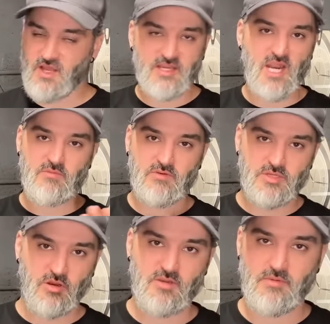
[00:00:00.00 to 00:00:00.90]
Camera had
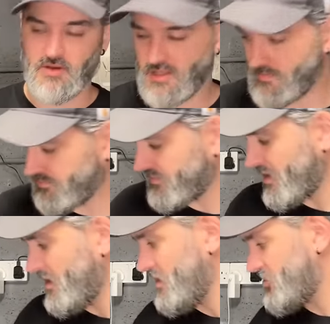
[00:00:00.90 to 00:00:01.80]
died by then.
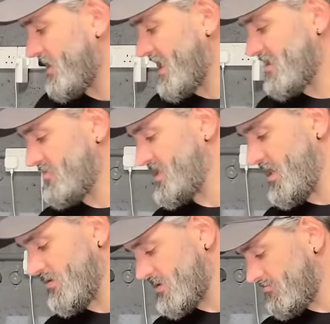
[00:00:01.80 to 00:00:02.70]
Trying to get some sales.